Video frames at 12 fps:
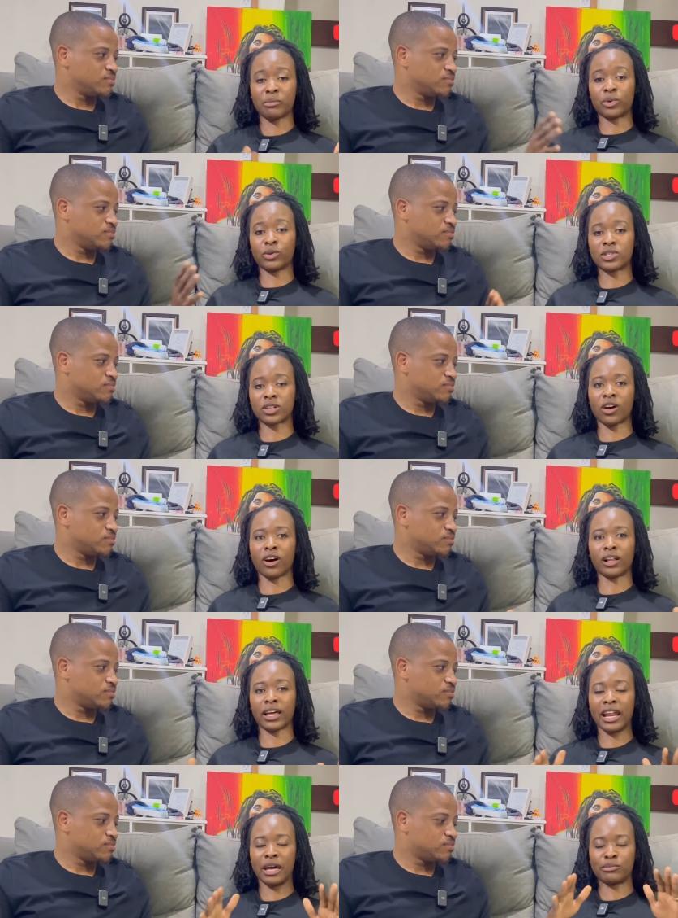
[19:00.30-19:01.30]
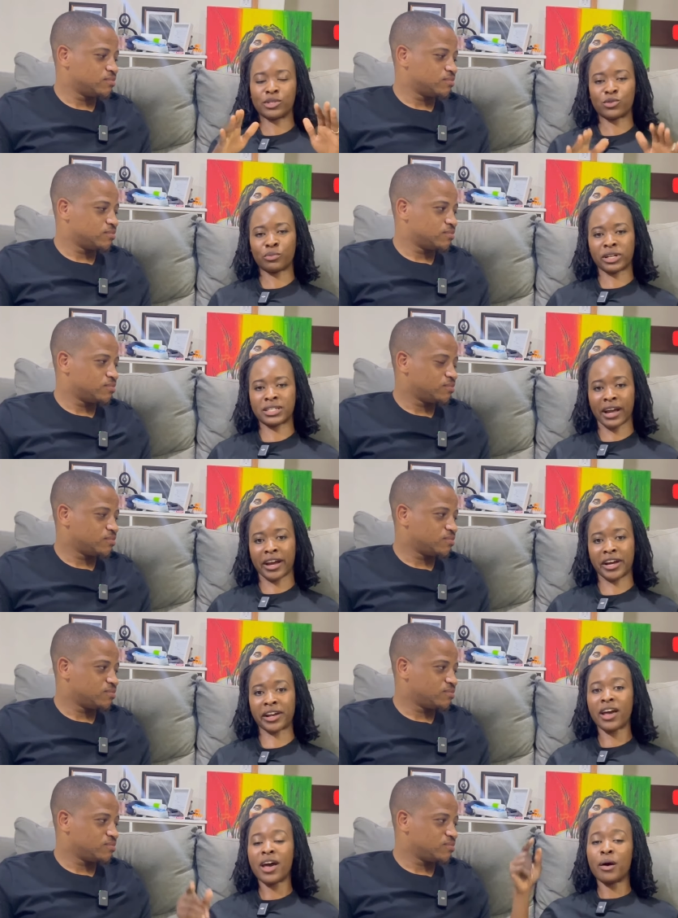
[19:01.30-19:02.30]
Speaker 1: post call and I'm super
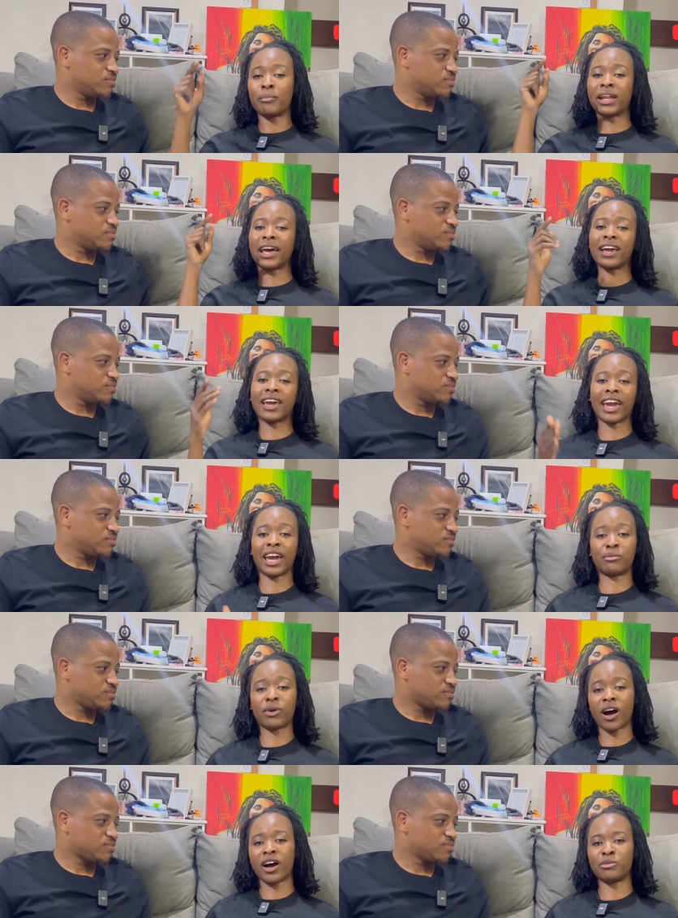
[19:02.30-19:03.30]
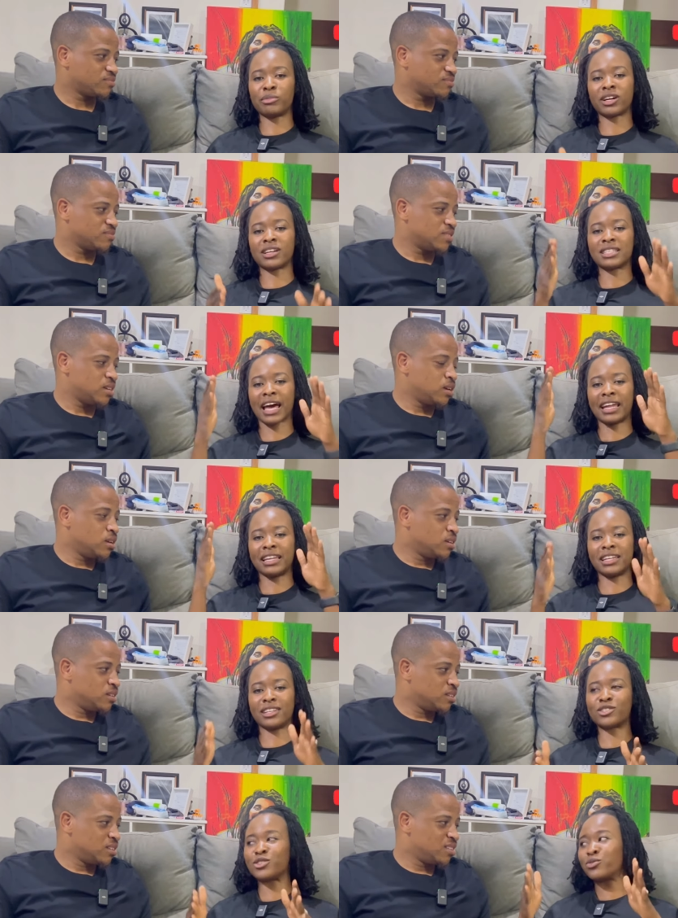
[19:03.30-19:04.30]
tired. But I came on because I
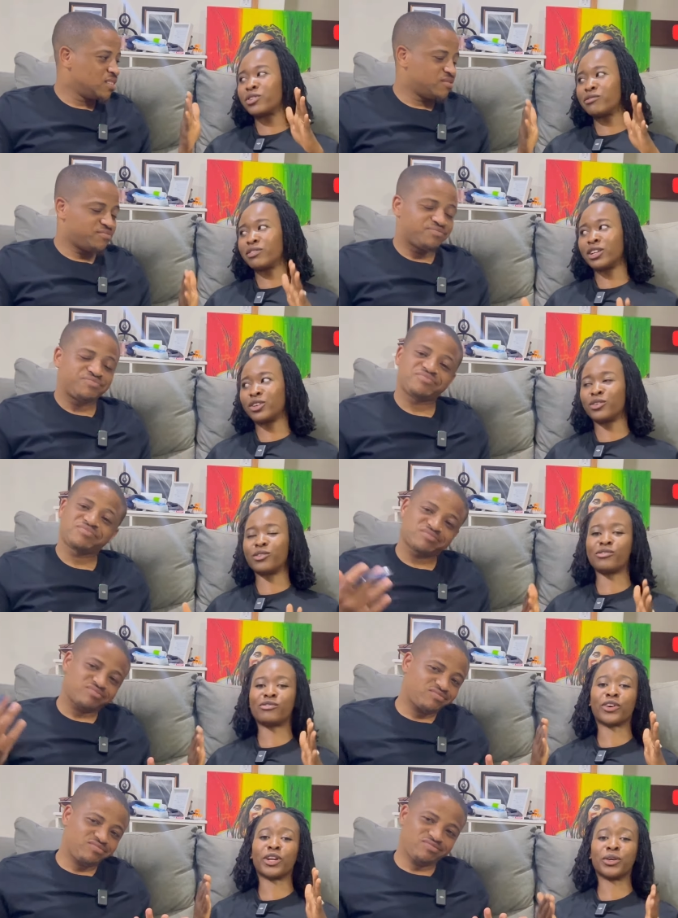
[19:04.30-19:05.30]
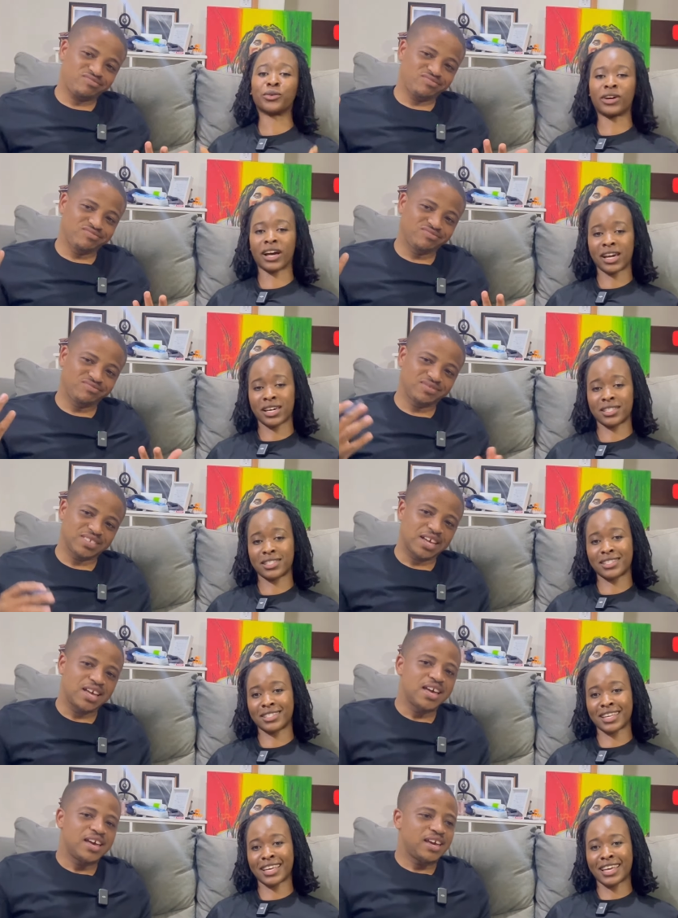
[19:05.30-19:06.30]
needed to do a video for you guys.
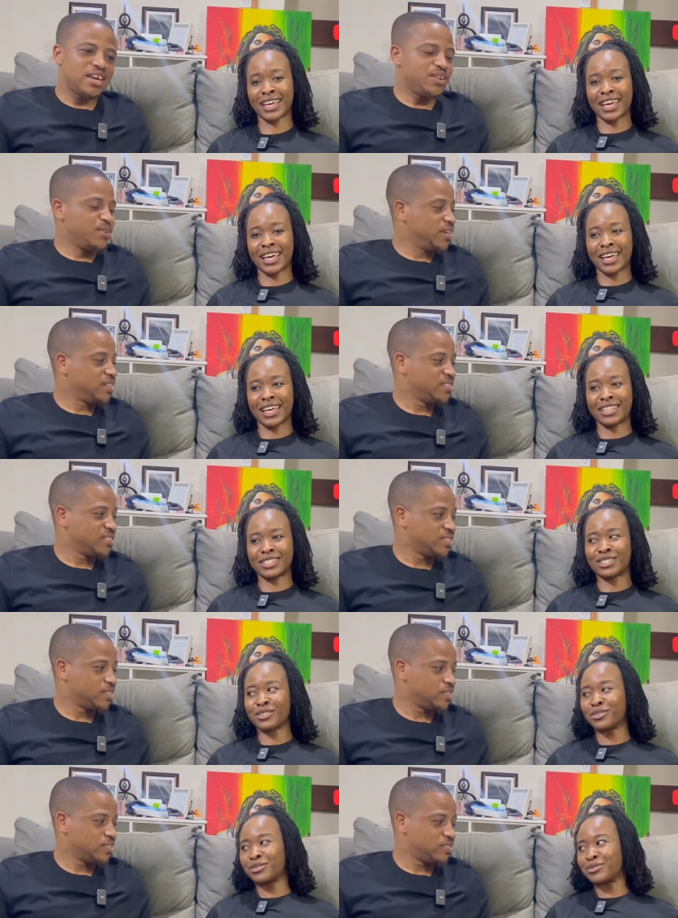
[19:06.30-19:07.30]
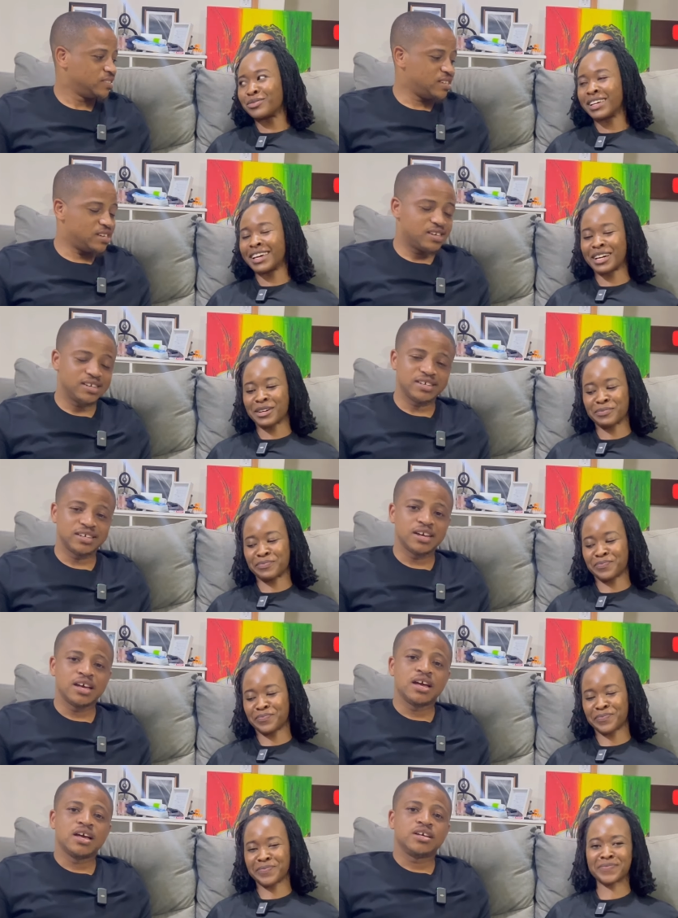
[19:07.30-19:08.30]
Speaker 2: Anyway. So yeah. yeah.
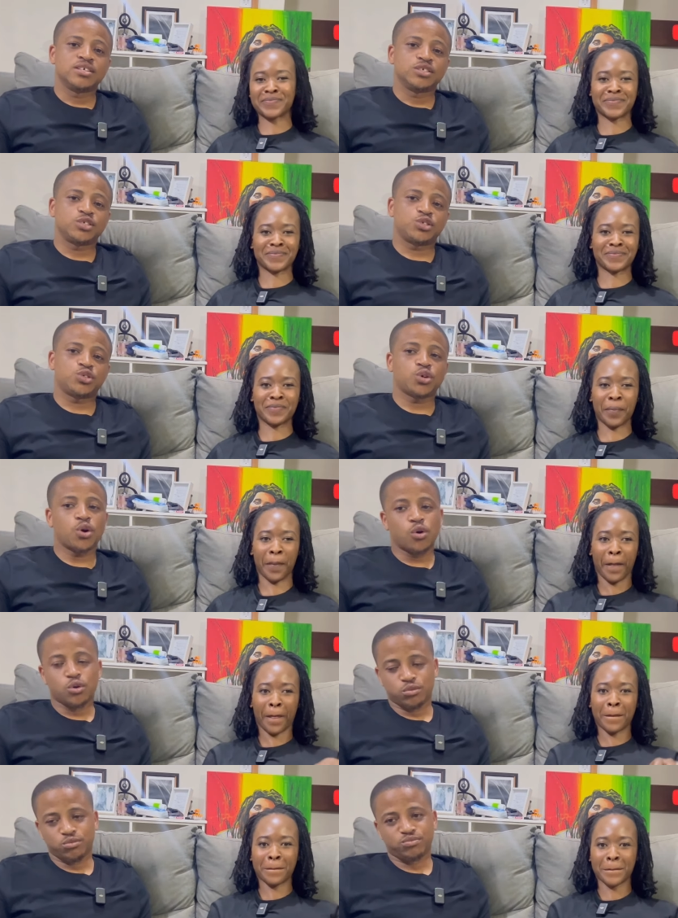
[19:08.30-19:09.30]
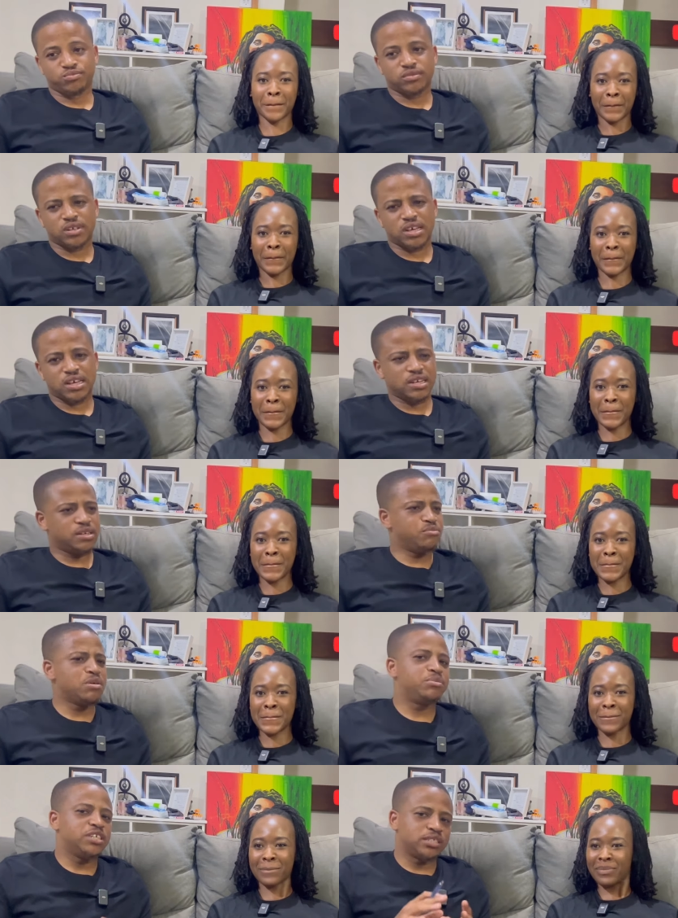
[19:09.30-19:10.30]
So
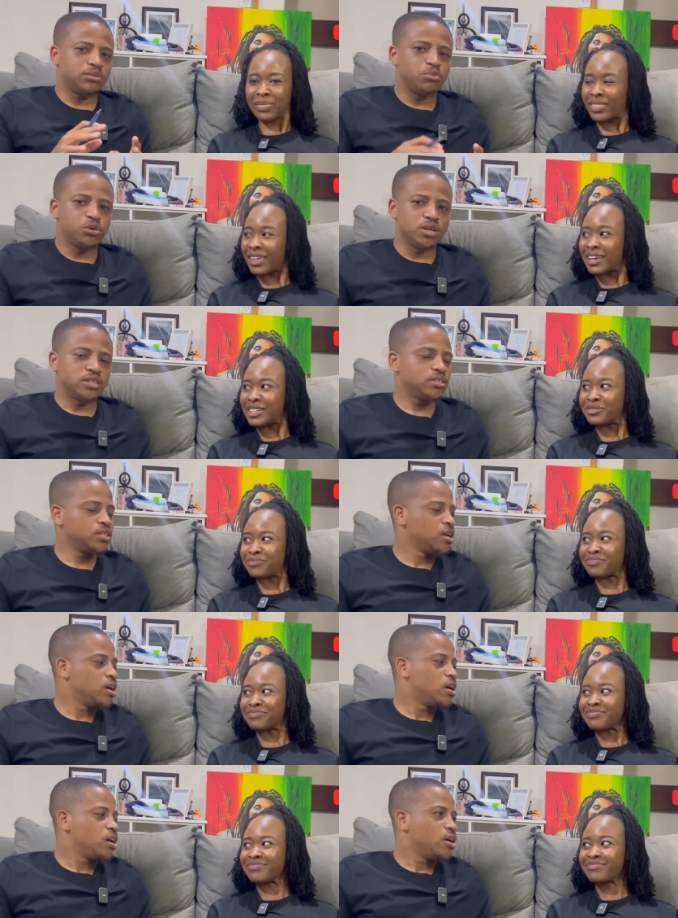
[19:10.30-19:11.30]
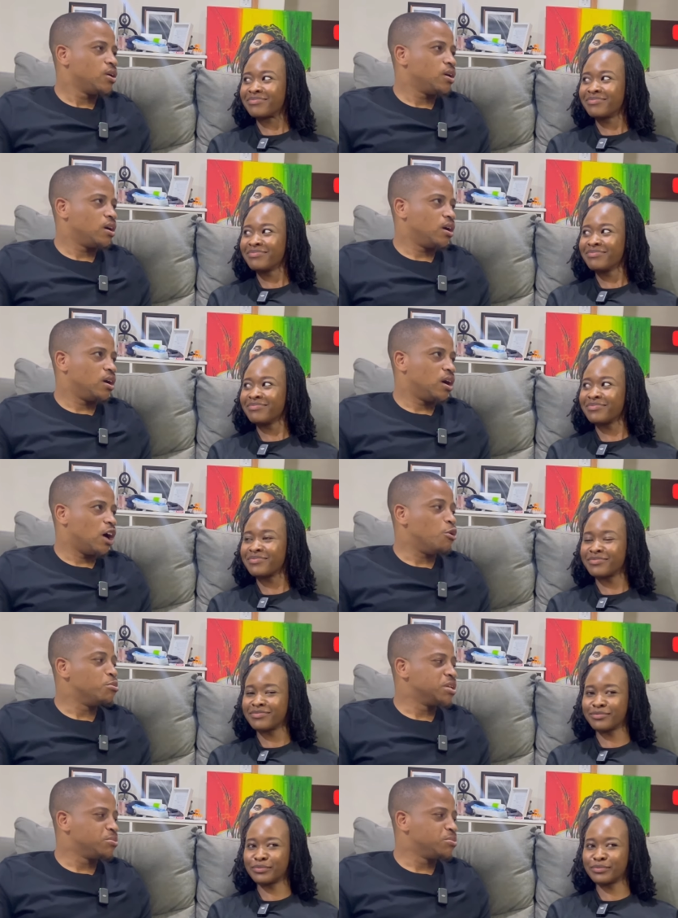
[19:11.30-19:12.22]
maybe just a bonus. Uh, how many